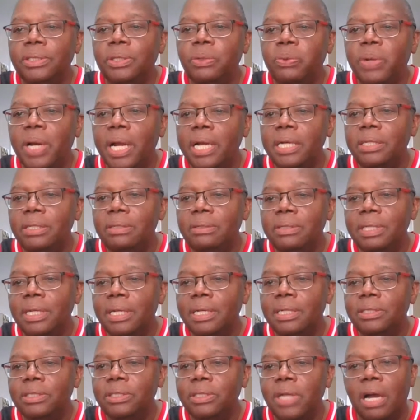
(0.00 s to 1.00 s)
You know what I do,
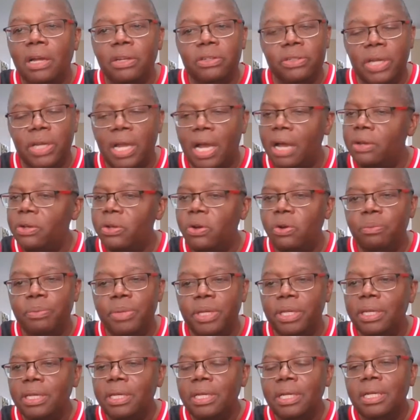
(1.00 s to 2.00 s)
man. Y'all know
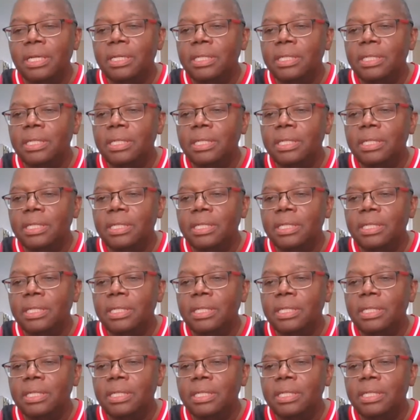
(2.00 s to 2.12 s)
me.